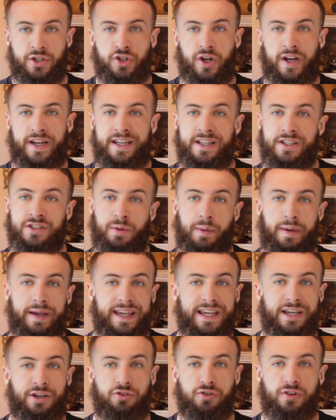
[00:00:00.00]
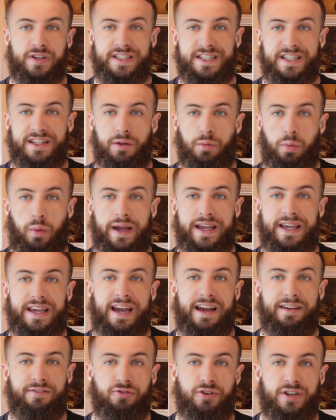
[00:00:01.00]
of training, so we're increasing the weight
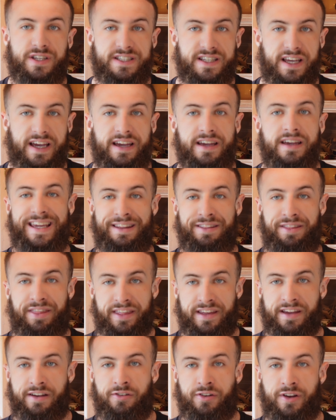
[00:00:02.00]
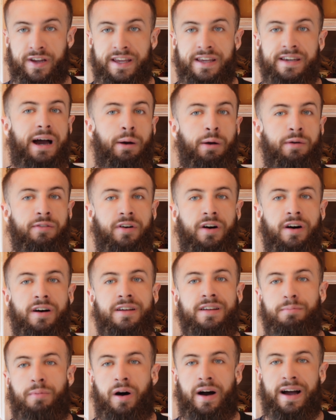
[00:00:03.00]
every set in theory.
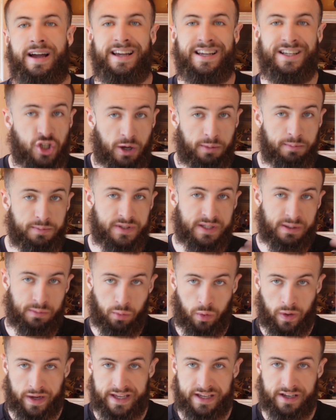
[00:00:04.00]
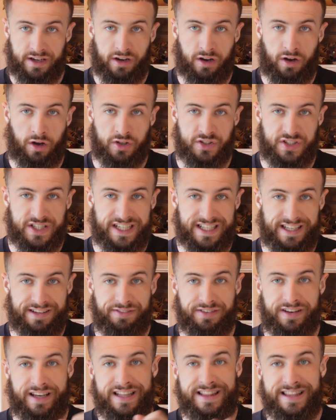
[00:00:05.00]
However, my jumps in weight are
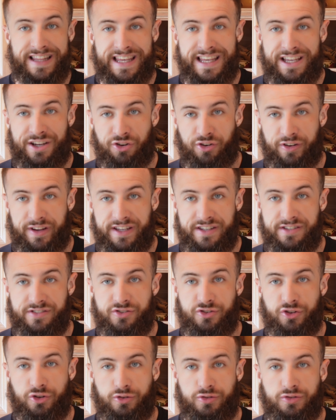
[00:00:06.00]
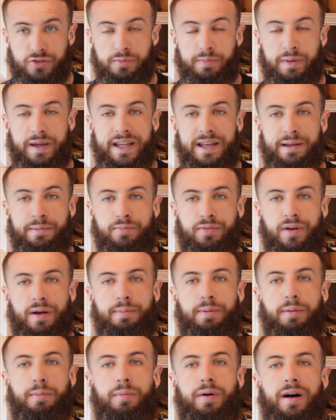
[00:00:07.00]
significantly decreased due to being in
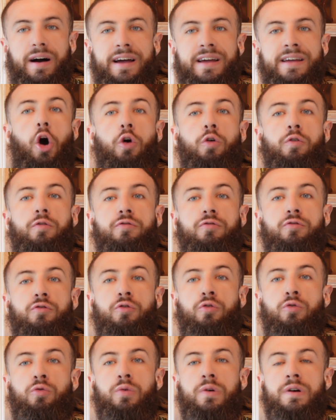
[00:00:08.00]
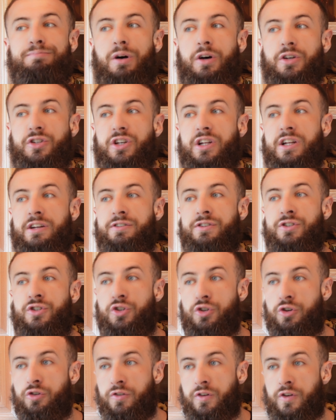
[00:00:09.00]
prep, and my overall muscular
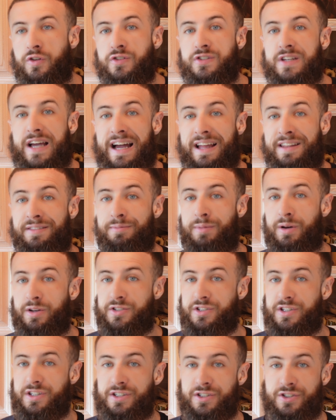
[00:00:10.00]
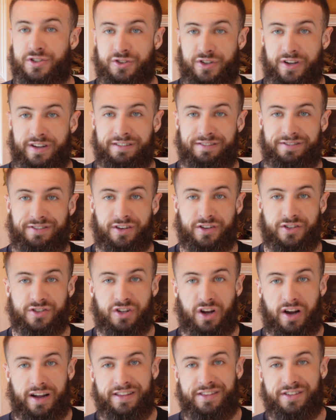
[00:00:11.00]
endurance and muscular strength are
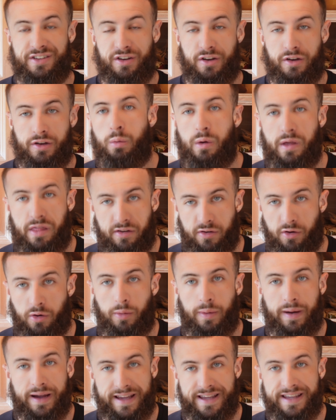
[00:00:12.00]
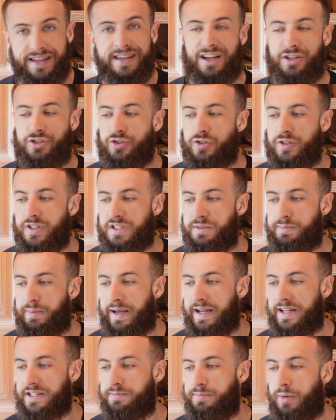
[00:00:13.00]
starting to wither away, as you'd
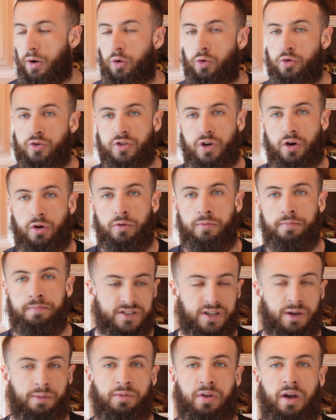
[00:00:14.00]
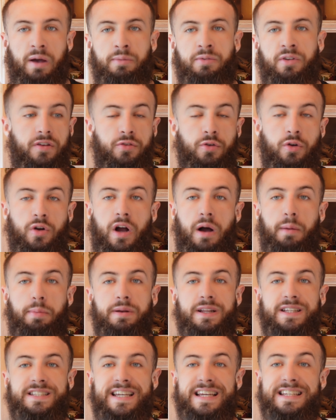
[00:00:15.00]
expect. But also sometimes I do a
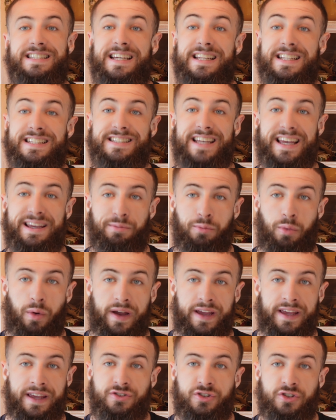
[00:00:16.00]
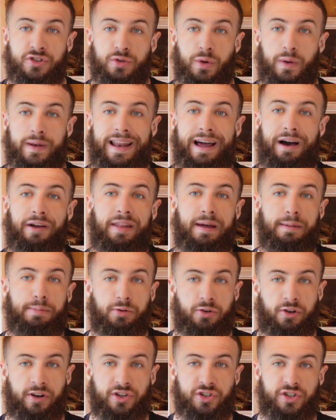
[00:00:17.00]
couple of sets at the same weight just to allow that
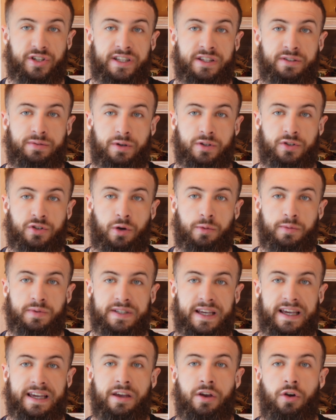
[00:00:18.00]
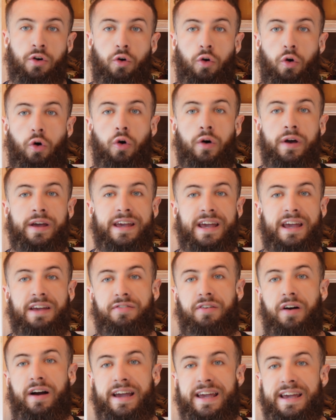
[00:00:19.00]
progression into a top set, or
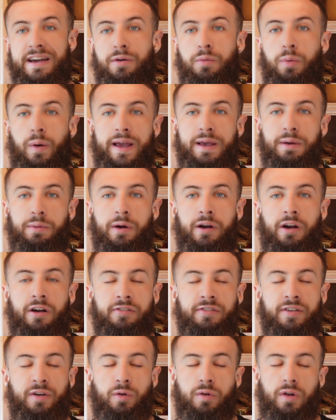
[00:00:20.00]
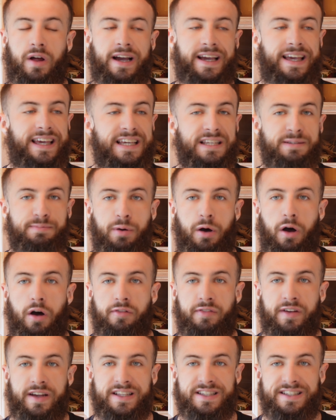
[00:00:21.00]
if I hit a weight where I feel like it is
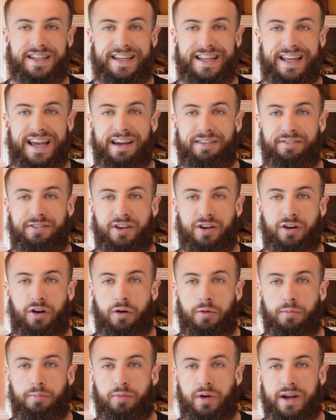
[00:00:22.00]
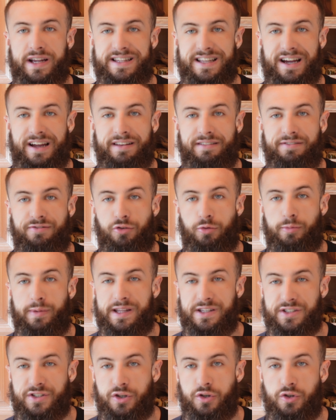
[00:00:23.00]
perfect and any heavier I'll break down in form
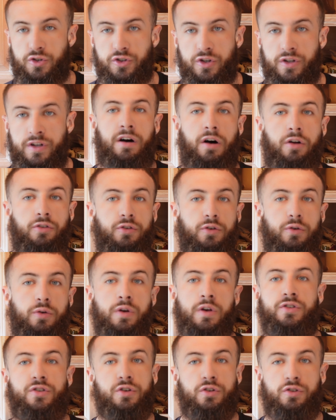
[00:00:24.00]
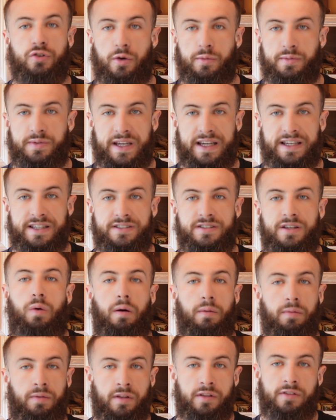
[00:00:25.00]
and execution. I'll do 2 top sets,
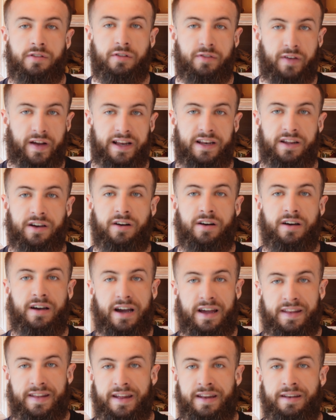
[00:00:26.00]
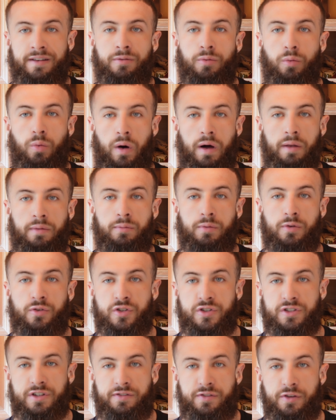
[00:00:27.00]
1 to failure and then 1 with
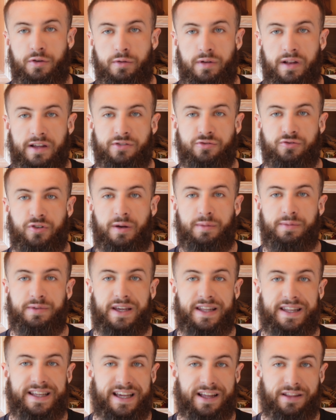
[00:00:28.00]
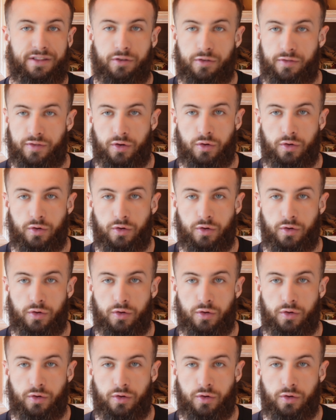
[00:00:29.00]
just a few less reps at the end, of